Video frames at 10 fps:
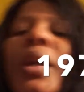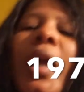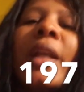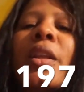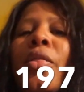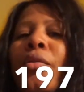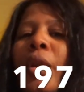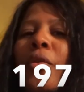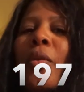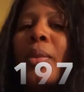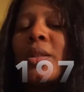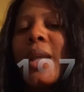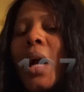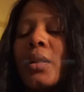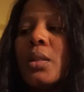193 from the
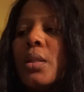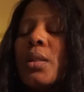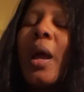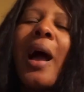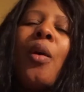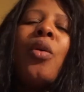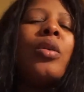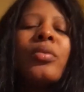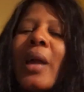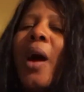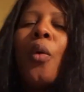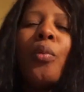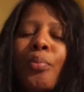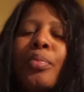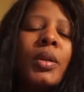doctors i'll
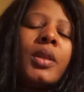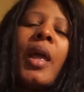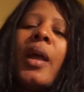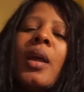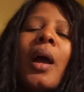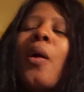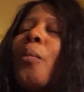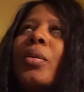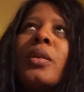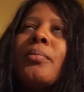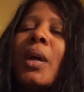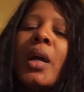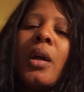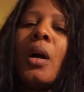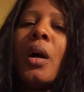i'll put that i'll put
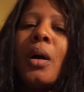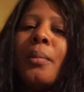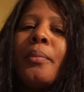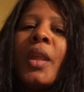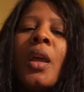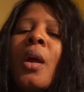my um